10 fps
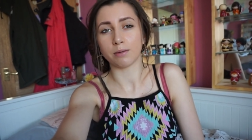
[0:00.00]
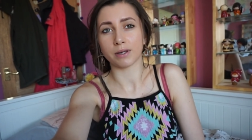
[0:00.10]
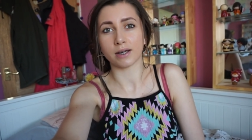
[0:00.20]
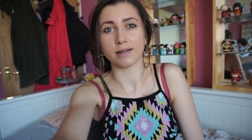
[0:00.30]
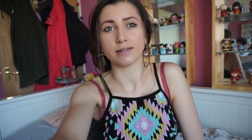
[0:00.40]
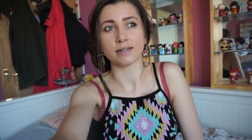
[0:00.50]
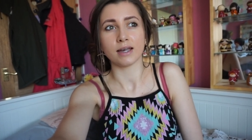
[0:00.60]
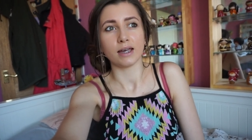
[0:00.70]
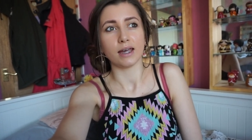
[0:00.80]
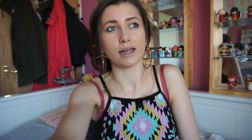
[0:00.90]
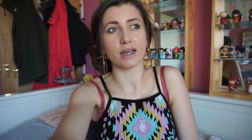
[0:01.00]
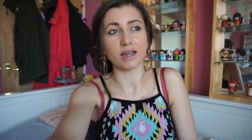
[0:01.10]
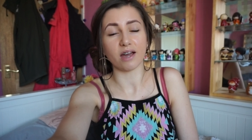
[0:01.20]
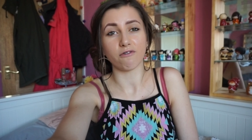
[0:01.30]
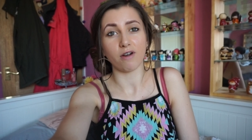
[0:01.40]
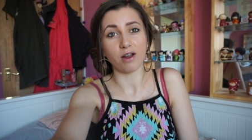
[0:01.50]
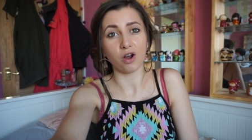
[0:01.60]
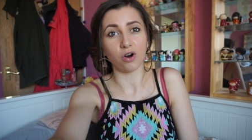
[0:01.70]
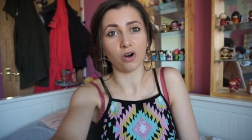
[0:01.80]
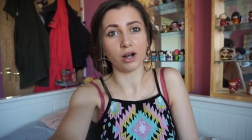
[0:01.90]
because it can get very
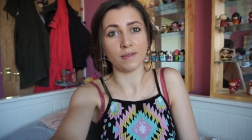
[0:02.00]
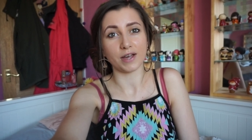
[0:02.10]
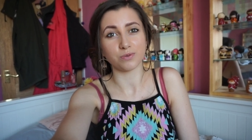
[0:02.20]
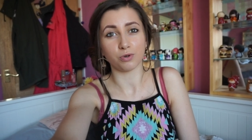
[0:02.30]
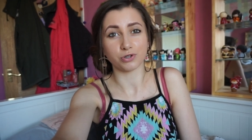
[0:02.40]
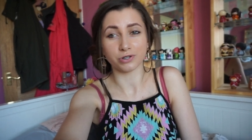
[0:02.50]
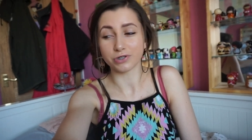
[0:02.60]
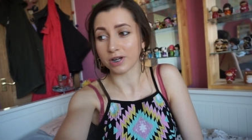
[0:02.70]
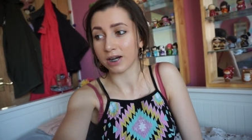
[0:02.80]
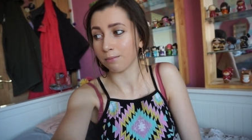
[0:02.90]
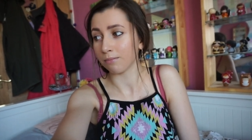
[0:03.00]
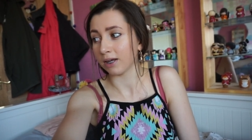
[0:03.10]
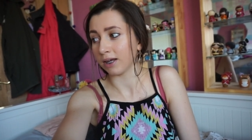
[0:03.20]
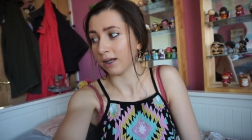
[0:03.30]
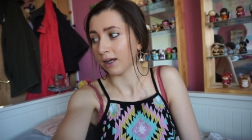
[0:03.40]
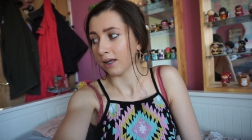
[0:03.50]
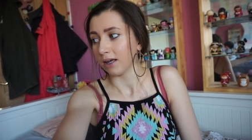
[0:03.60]
hot and that's what's concerning me.